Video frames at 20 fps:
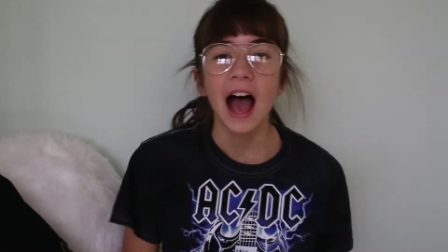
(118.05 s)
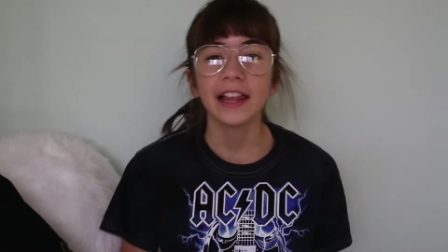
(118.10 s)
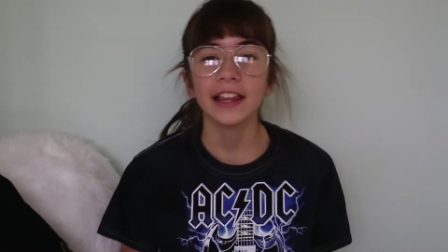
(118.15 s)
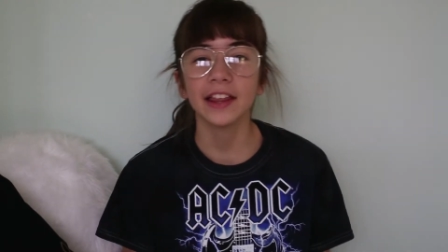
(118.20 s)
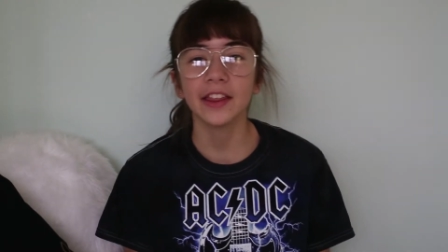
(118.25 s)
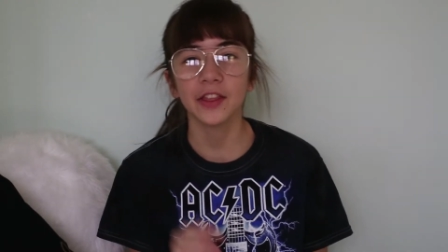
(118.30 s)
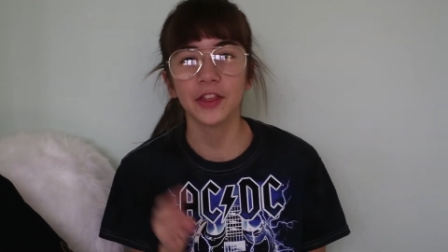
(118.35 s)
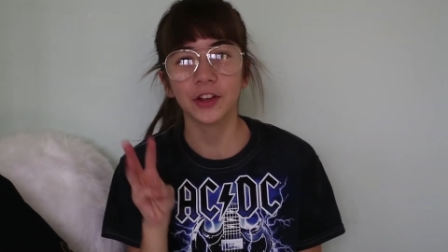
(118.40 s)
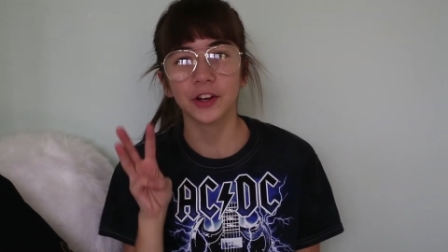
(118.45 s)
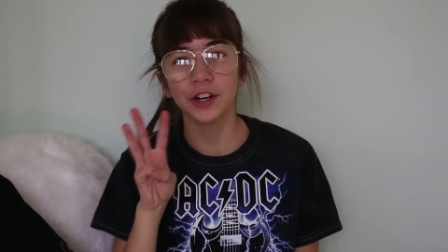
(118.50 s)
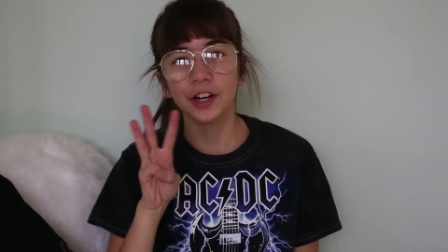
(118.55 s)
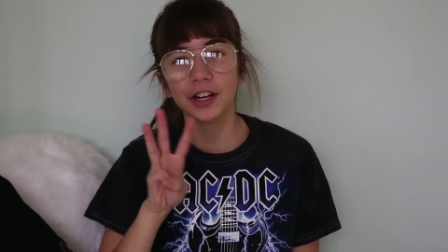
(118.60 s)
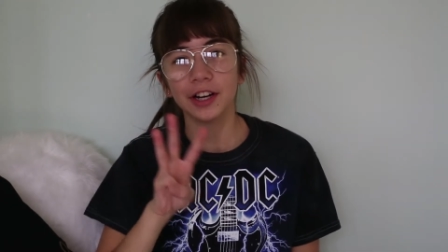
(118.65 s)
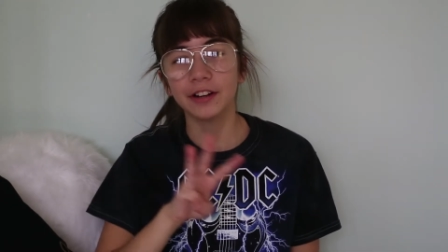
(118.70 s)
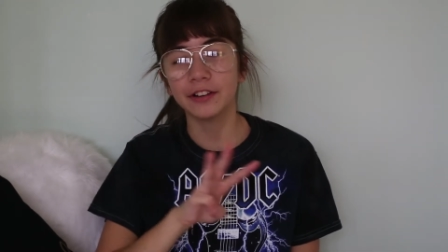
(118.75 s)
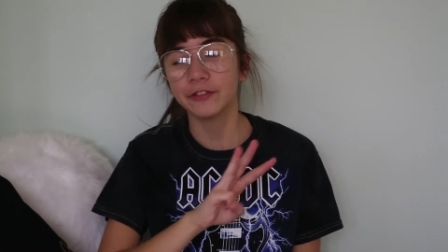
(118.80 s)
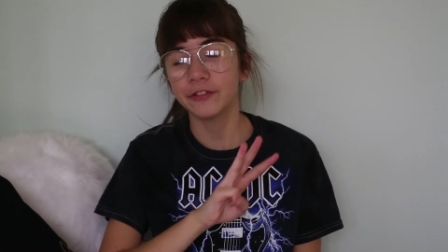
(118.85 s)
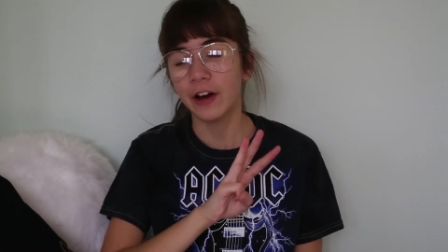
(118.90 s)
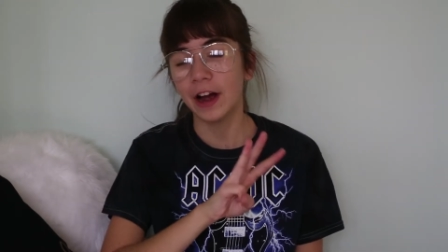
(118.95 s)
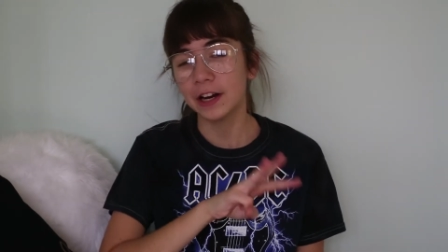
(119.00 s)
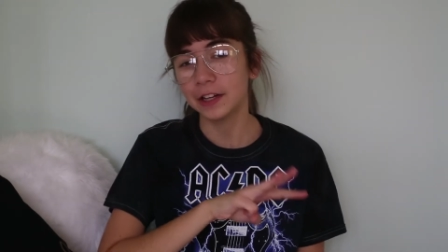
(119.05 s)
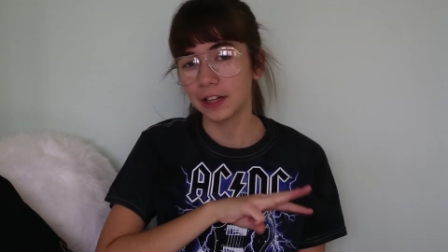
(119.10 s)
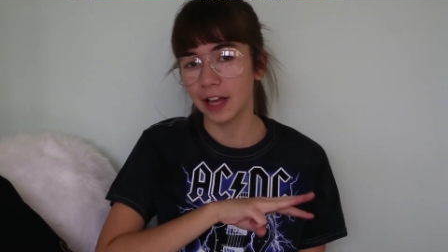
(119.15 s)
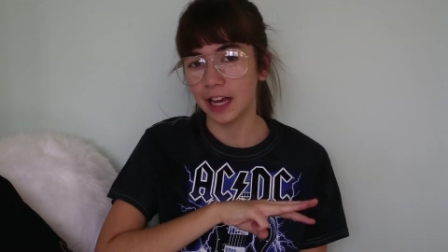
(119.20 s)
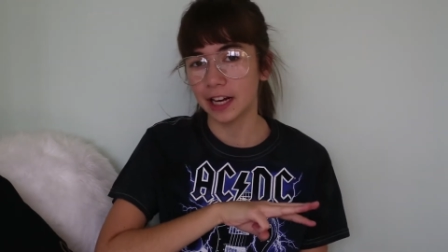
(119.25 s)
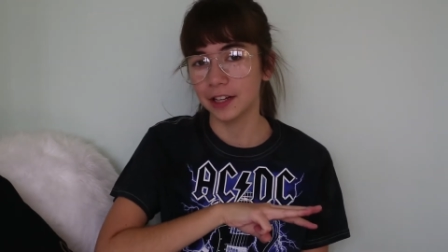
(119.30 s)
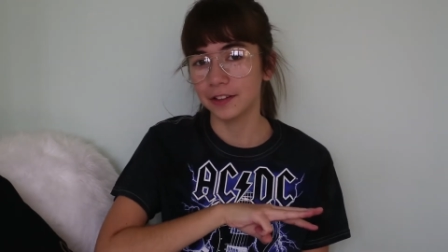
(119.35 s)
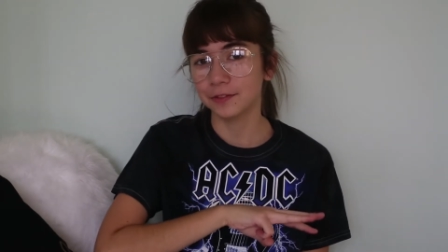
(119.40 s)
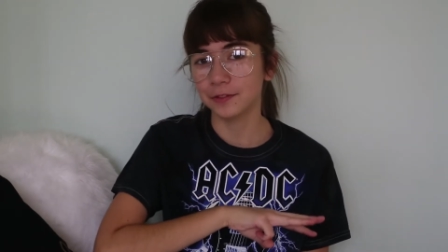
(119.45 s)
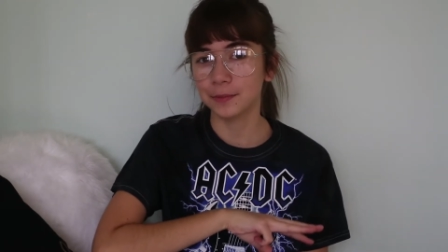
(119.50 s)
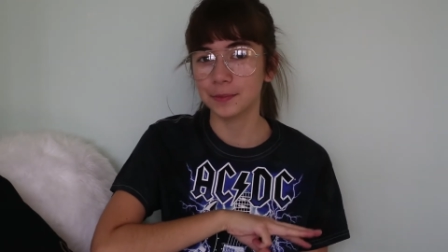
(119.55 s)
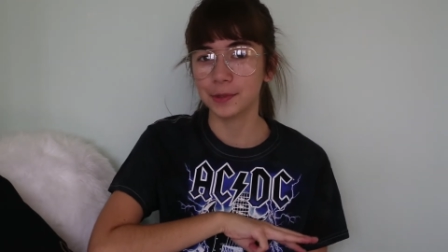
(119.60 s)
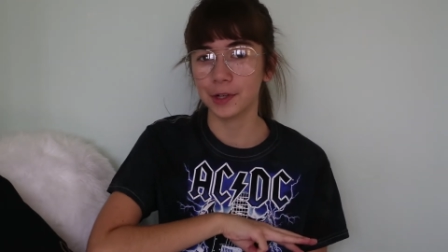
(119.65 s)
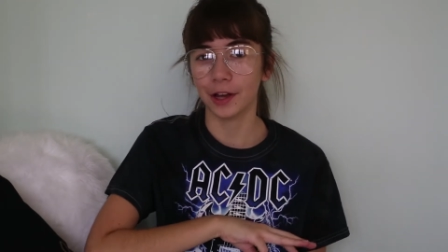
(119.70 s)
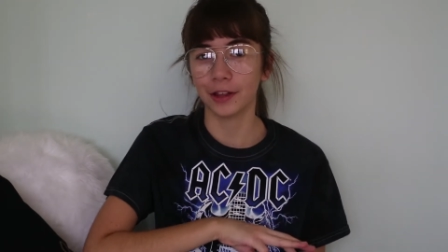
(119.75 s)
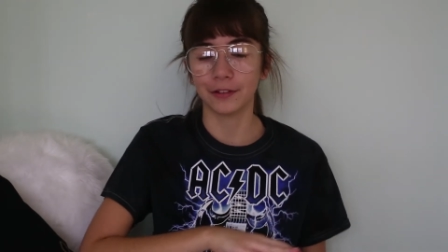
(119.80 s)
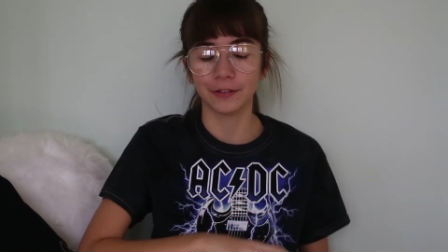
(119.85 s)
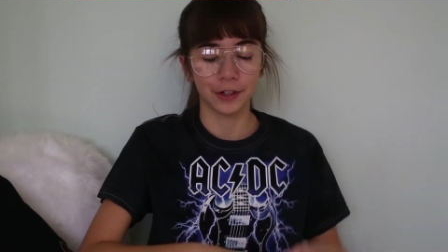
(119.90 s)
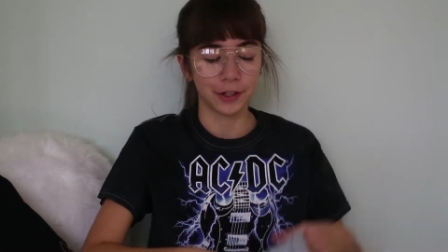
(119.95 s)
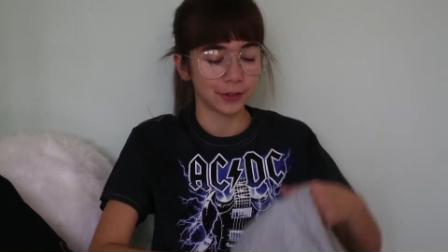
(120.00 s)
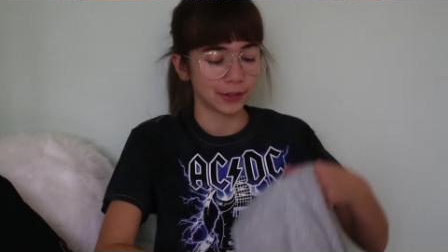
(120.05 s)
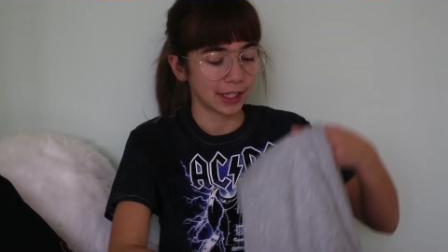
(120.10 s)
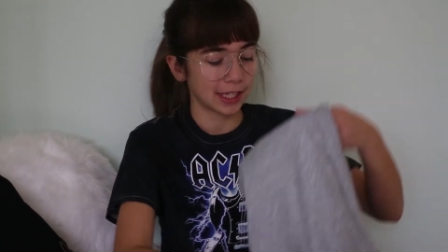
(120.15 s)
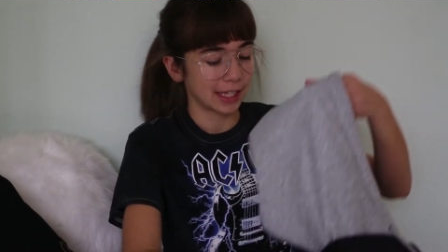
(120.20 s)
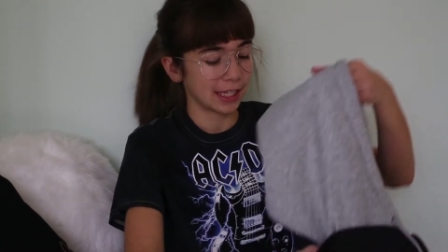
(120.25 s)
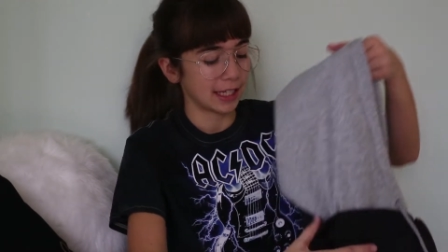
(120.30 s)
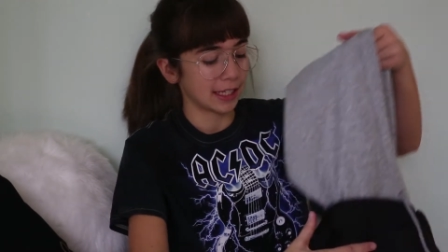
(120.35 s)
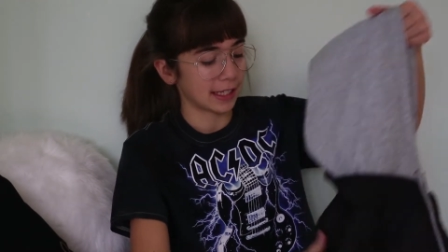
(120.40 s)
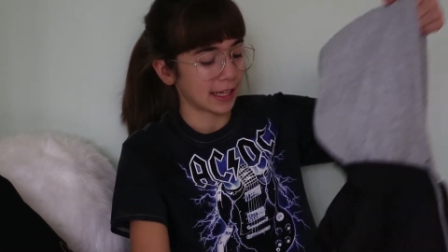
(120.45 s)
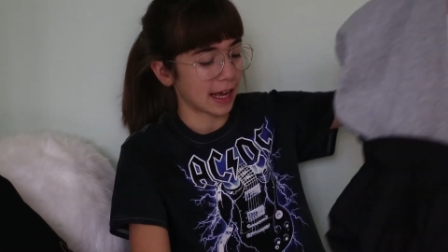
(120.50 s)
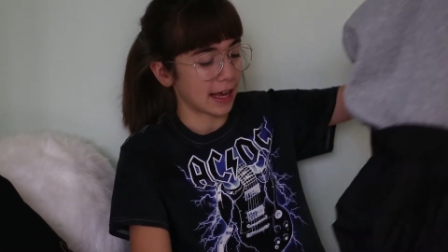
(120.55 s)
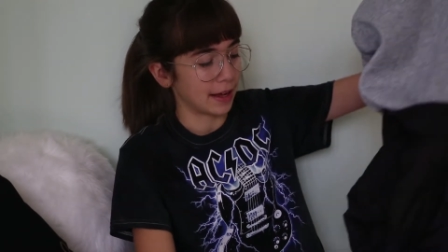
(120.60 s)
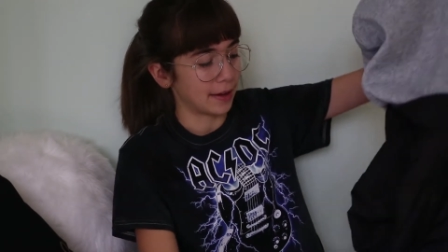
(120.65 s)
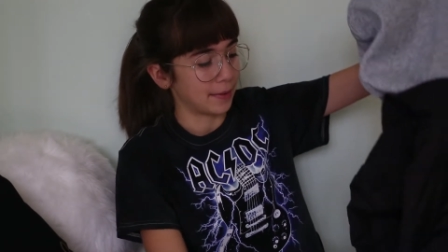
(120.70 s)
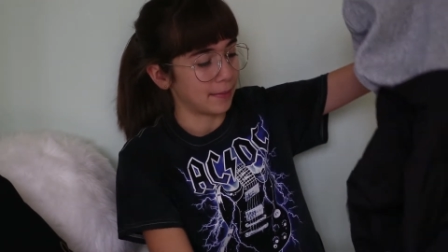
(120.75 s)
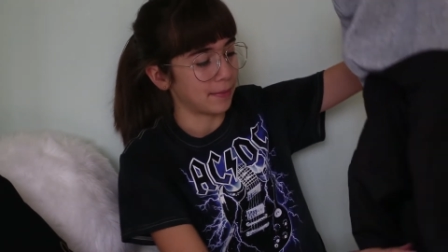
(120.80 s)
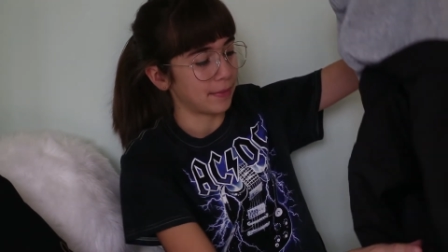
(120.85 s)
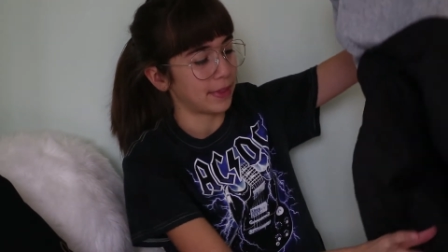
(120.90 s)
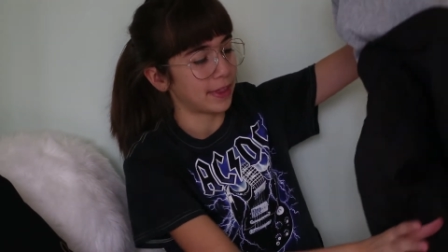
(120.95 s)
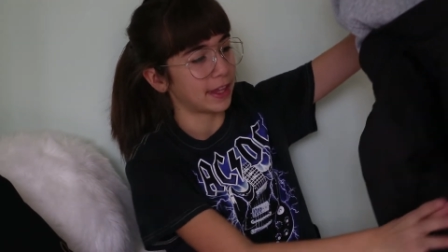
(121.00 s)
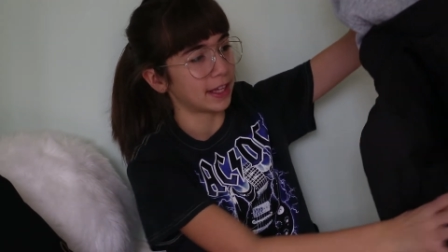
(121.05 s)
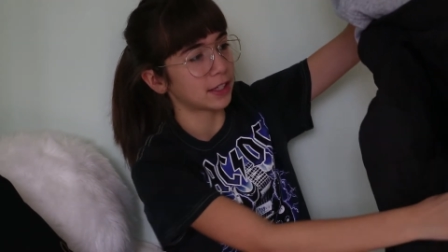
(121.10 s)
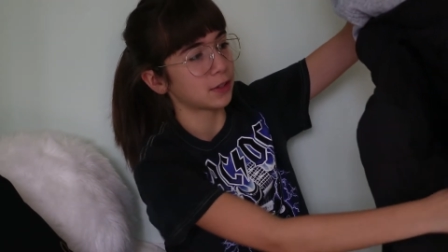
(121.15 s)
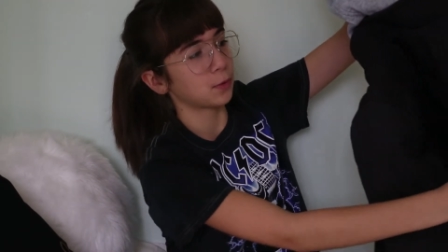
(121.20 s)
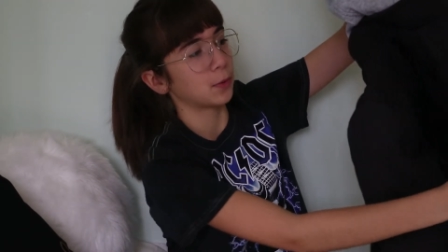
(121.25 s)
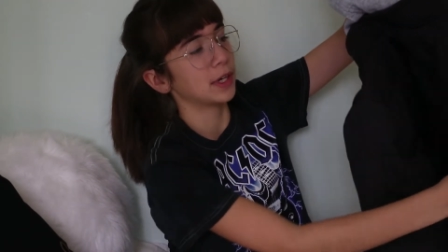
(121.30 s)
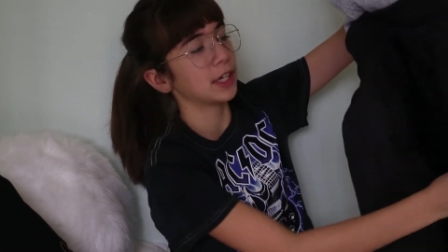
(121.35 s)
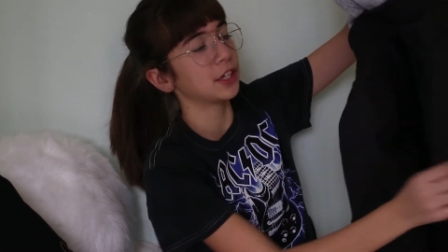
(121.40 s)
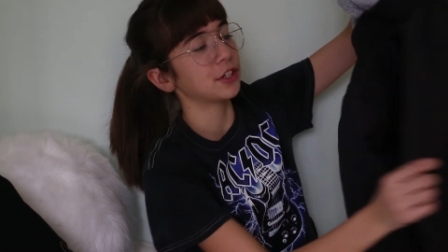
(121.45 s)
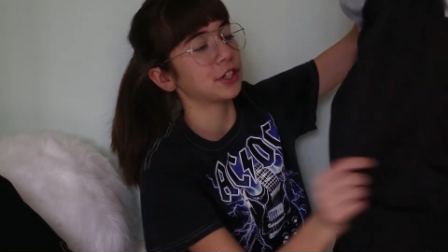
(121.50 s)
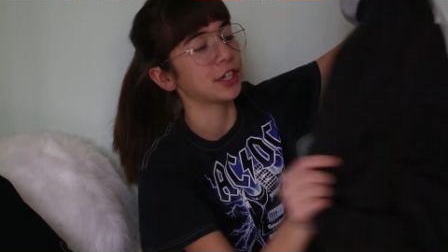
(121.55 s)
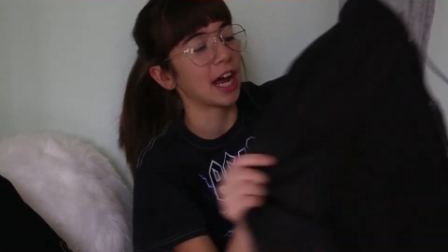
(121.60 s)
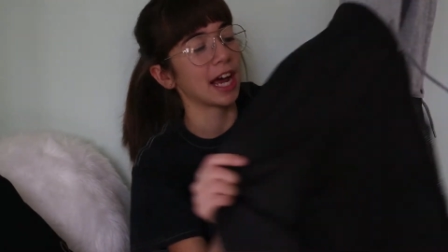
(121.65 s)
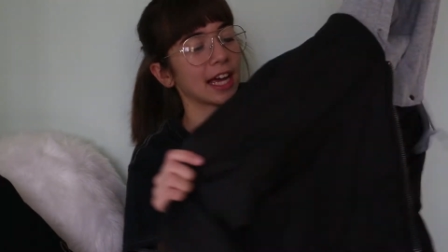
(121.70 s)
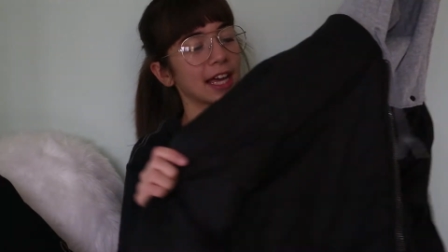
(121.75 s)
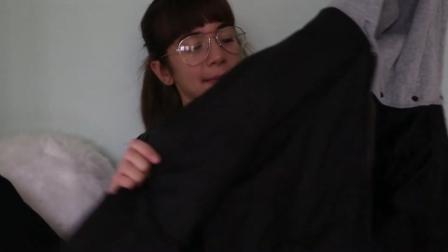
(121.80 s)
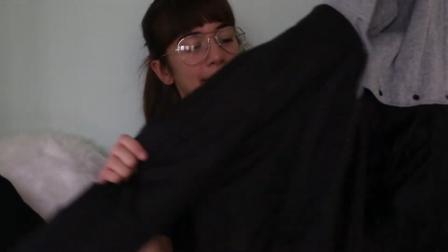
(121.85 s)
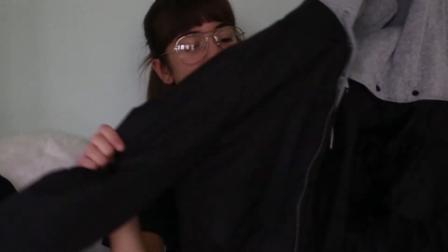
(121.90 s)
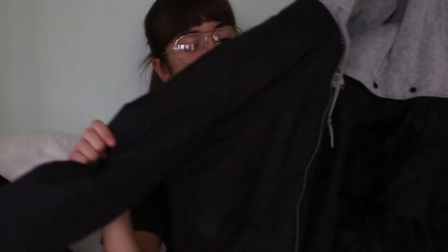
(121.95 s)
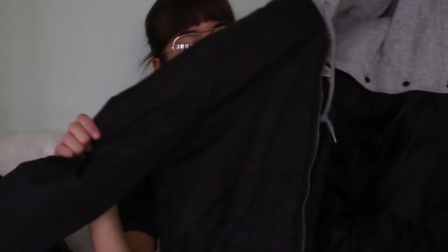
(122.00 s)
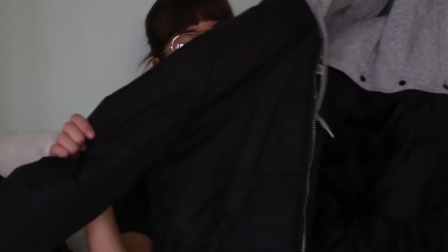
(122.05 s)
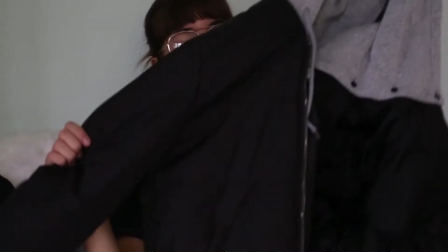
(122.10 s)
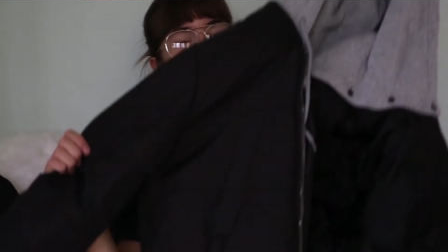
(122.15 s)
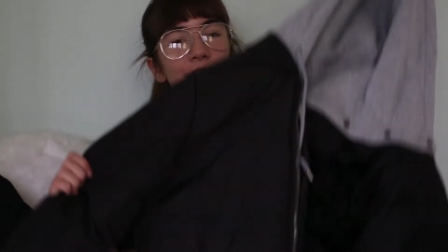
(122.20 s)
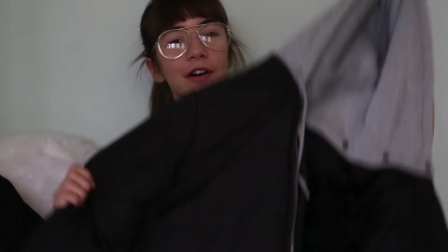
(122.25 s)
And then third and final item from Charlotte Russe is this winter jacket, because I